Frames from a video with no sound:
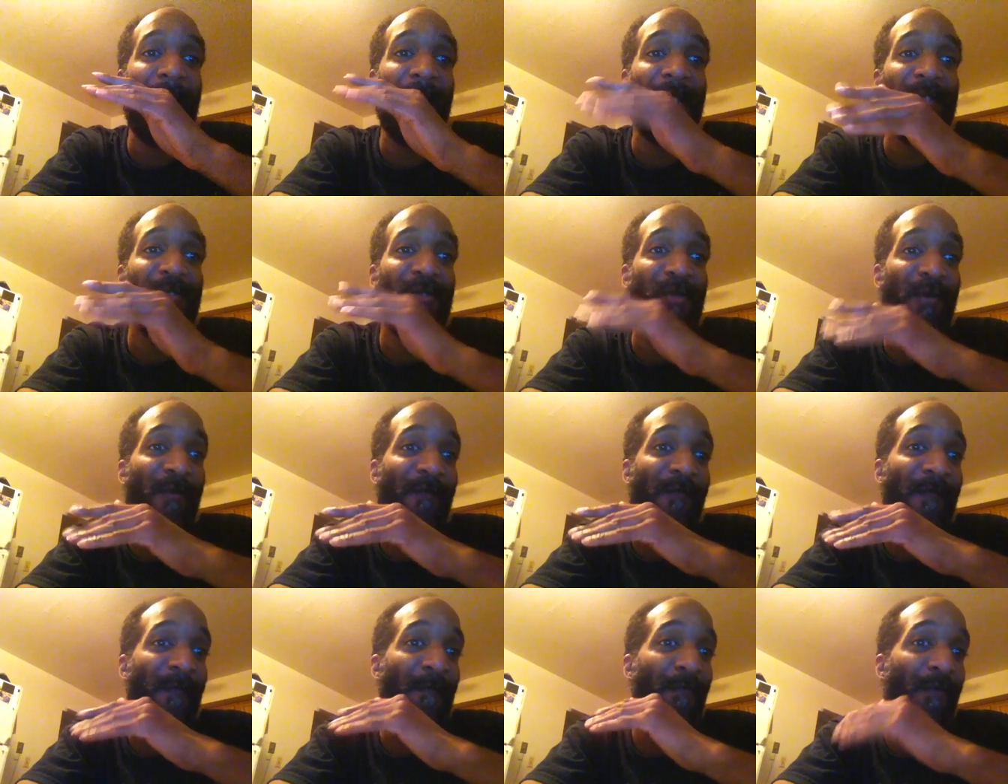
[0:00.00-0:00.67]

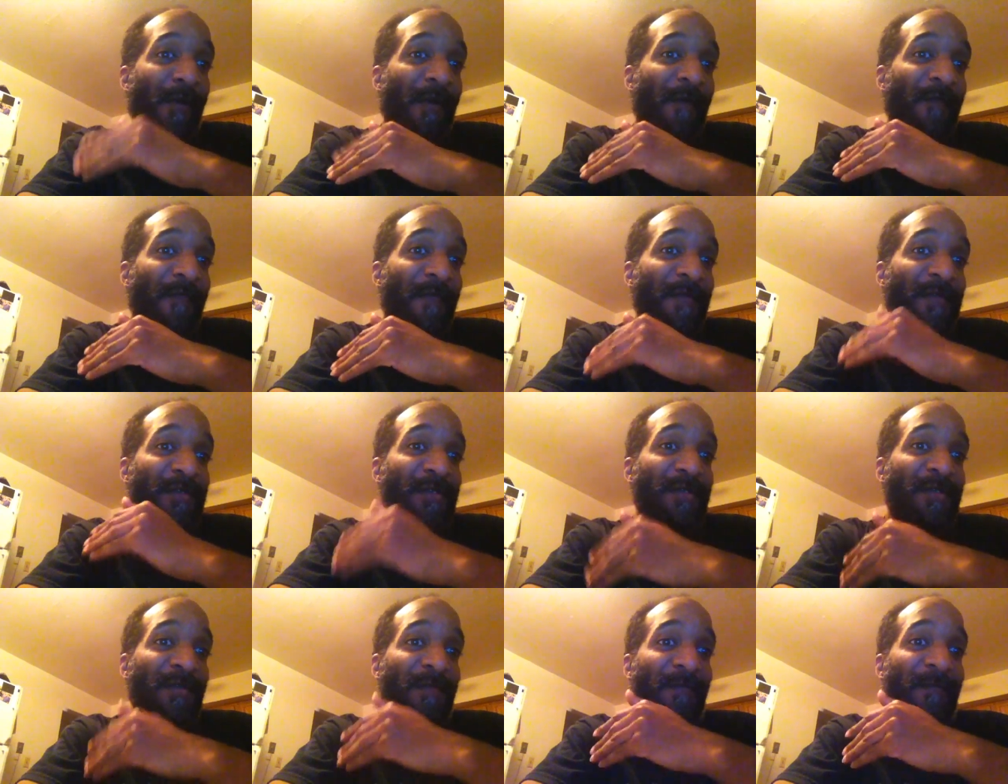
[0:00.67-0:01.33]
ex-girlfriend
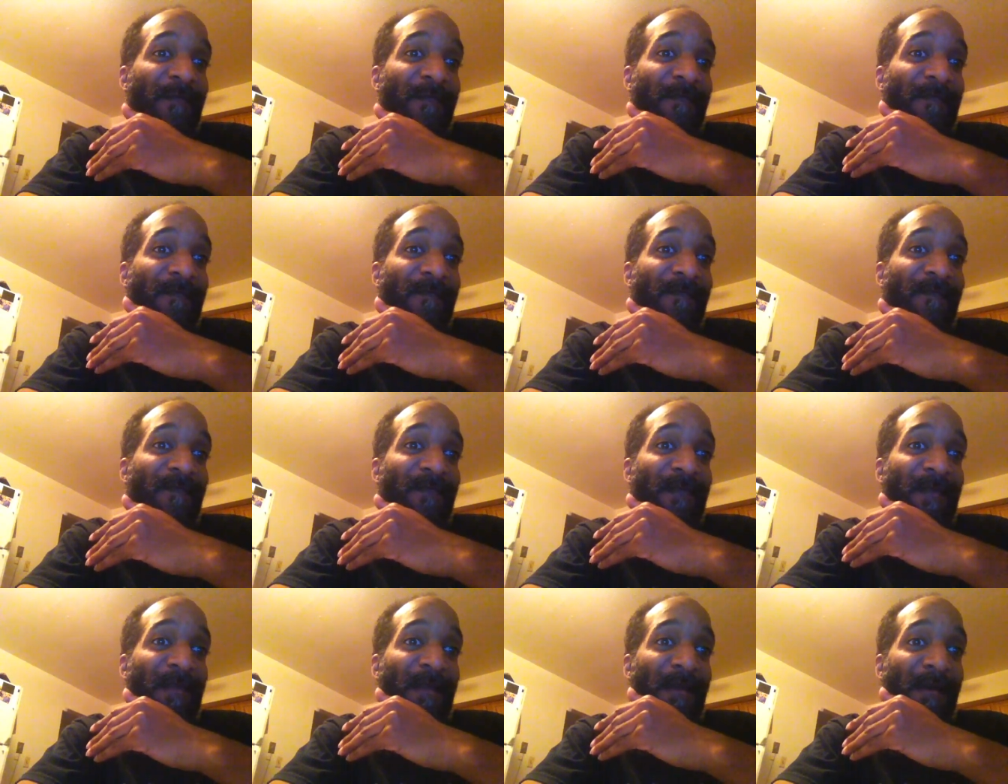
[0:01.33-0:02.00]
boyfriend did the
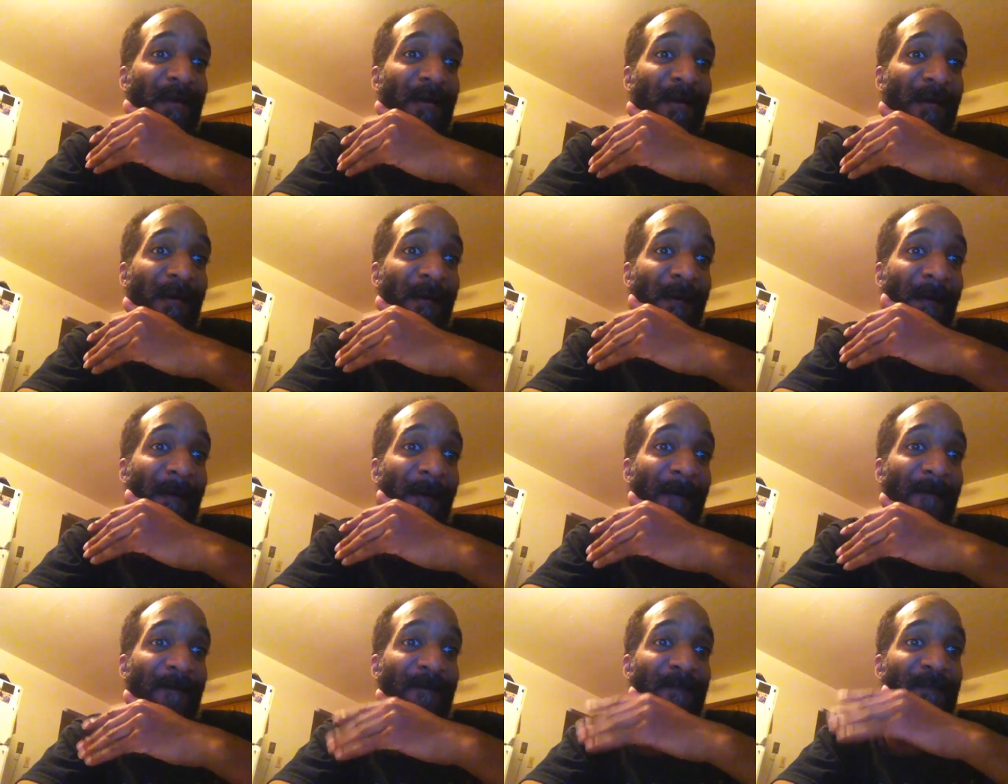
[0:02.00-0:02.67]

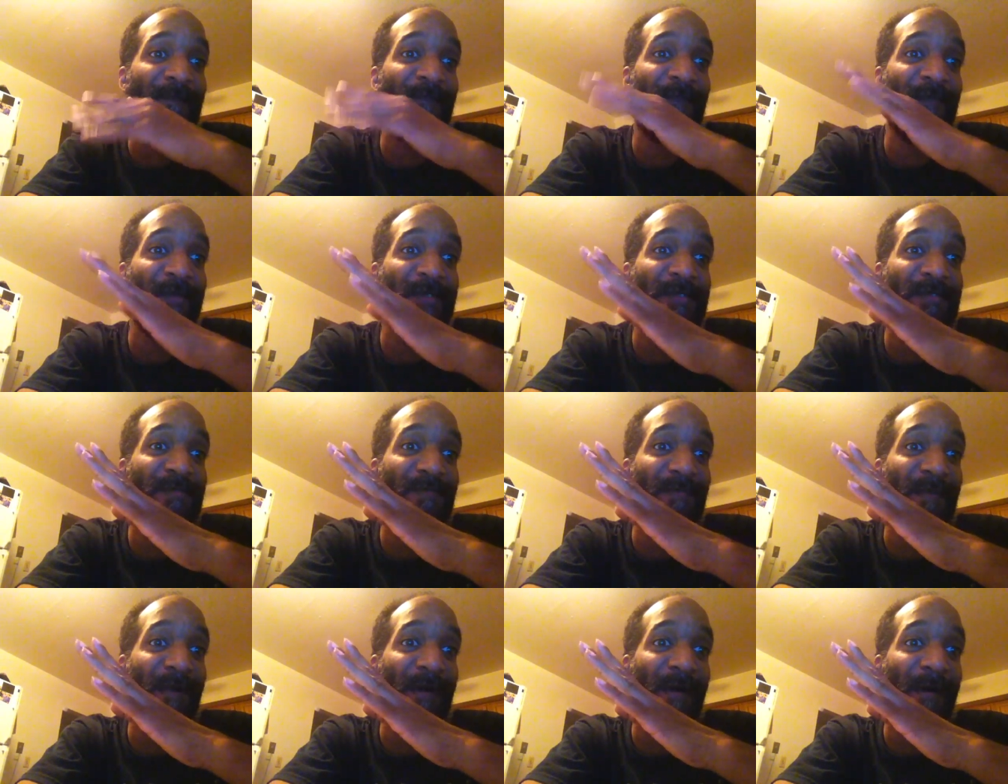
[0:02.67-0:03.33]
uh, first
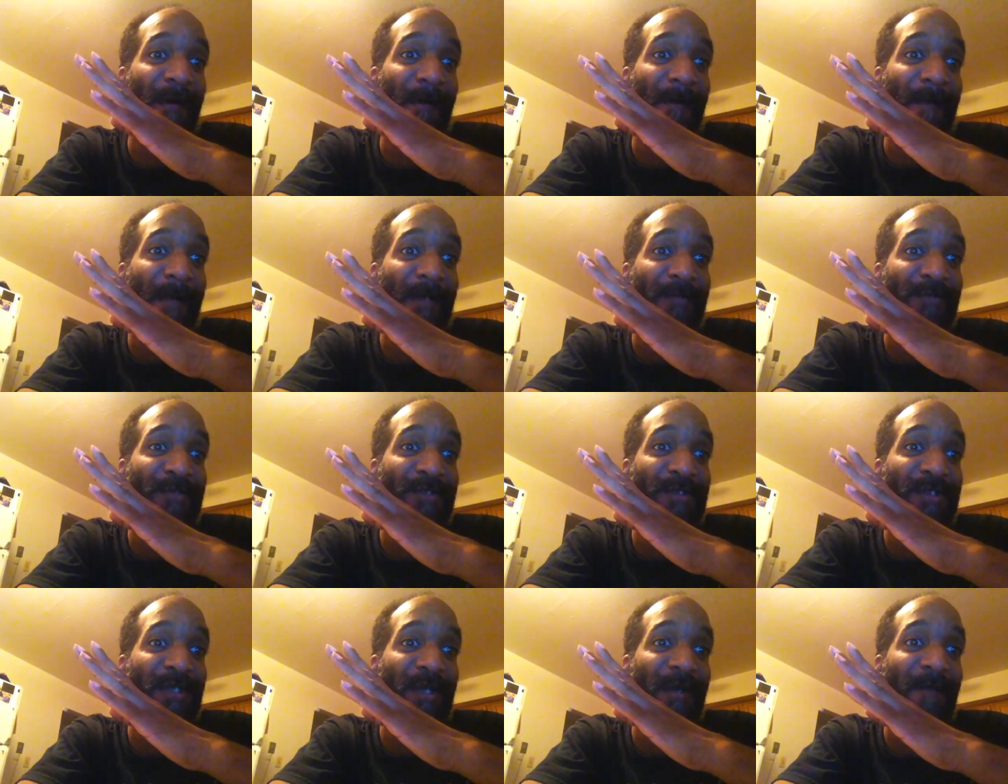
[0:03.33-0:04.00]
uh, mattress